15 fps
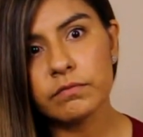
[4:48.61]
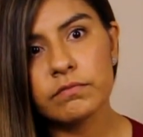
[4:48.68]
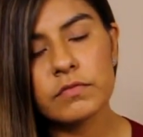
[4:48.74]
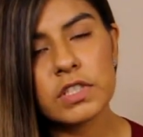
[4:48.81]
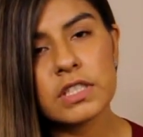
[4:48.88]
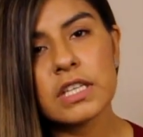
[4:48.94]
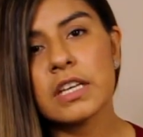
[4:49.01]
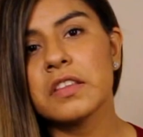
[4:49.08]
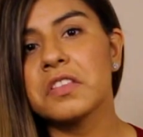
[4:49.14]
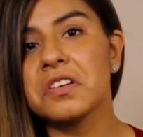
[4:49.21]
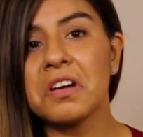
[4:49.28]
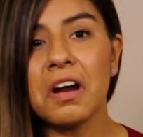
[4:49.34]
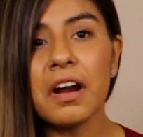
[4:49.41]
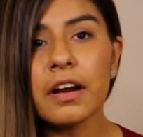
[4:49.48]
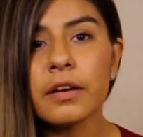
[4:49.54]
Sing in the
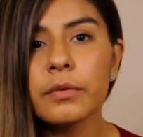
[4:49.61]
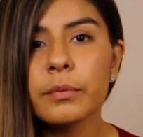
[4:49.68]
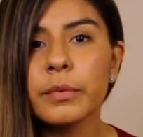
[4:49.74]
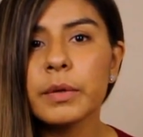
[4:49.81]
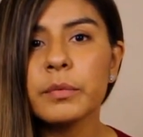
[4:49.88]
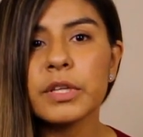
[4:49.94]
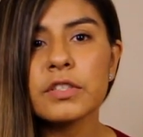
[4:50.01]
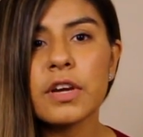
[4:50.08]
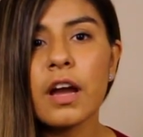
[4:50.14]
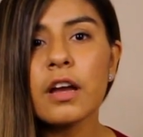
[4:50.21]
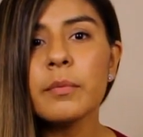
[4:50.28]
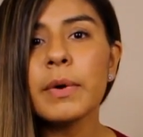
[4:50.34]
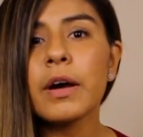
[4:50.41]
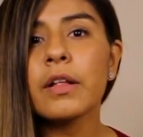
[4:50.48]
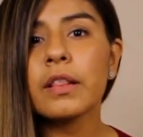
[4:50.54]
car. When we talk
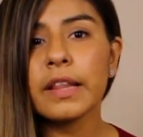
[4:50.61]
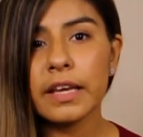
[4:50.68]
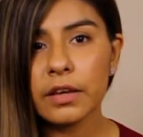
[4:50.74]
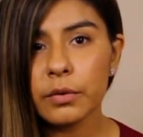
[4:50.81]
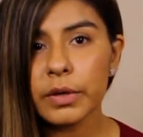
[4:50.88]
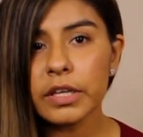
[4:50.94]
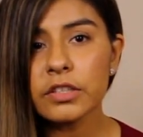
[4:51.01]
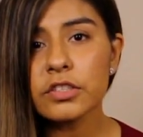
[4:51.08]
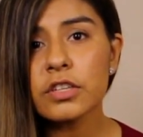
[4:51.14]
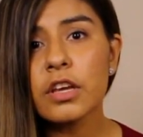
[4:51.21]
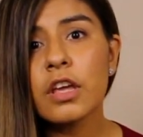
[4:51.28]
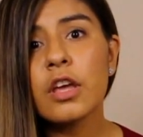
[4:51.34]
about language,